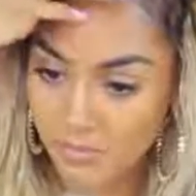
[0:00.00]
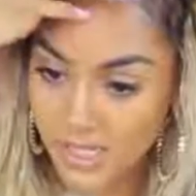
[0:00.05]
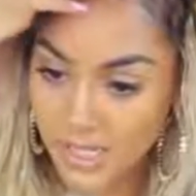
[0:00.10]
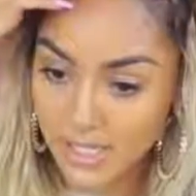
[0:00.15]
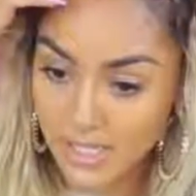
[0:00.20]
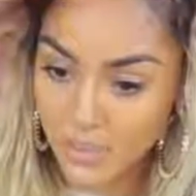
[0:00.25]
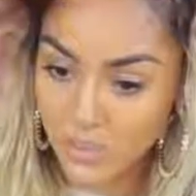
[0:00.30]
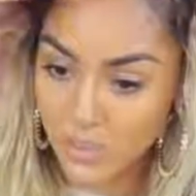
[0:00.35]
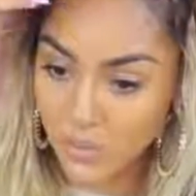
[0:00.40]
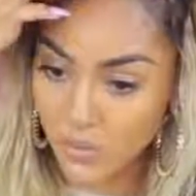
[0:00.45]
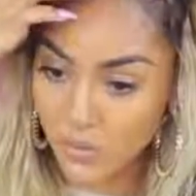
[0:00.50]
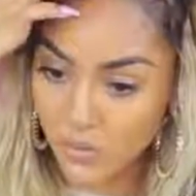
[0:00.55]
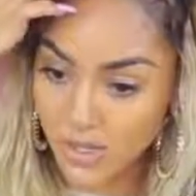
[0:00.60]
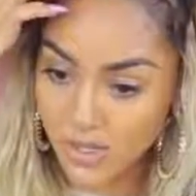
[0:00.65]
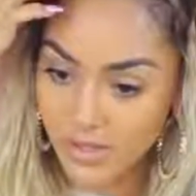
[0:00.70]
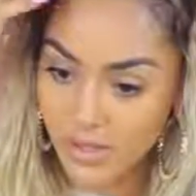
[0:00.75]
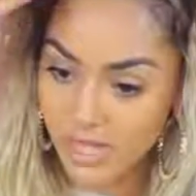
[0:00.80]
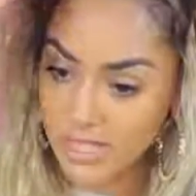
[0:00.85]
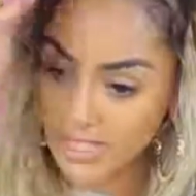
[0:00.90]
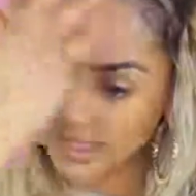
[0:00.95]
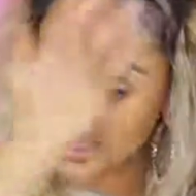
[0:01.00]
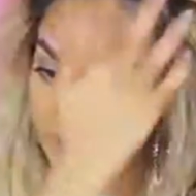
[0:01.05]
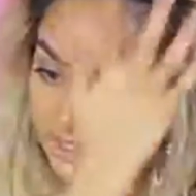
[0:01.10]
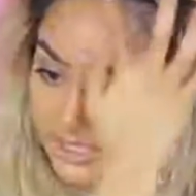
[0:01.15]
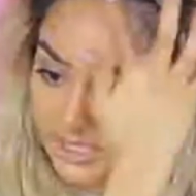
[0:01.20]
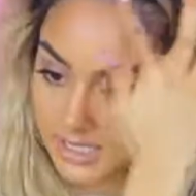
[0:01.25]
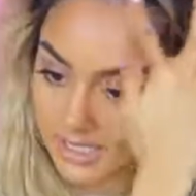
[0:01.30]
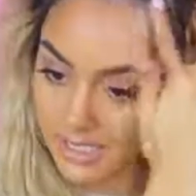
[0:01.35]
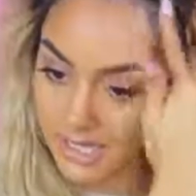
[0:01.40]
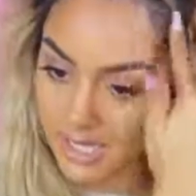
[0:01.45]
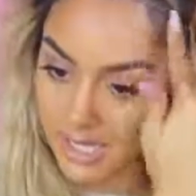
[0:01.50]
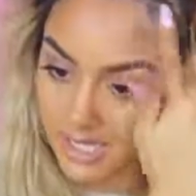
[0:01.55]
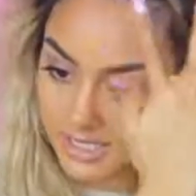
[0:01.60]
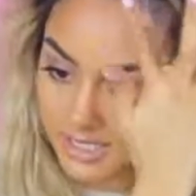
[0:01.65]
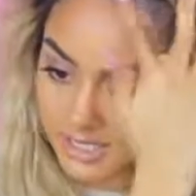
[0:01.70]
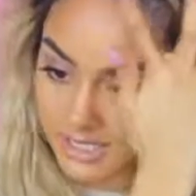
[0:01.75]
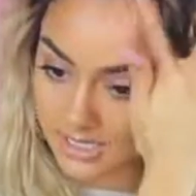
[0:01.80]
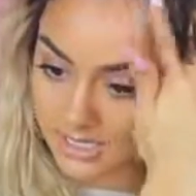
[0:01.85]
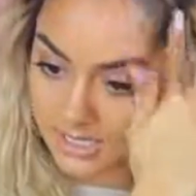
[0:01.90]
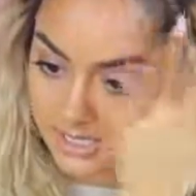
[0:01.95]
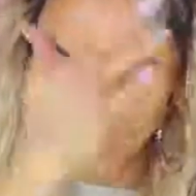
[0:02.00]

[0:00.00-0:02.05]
Make sure that it's nice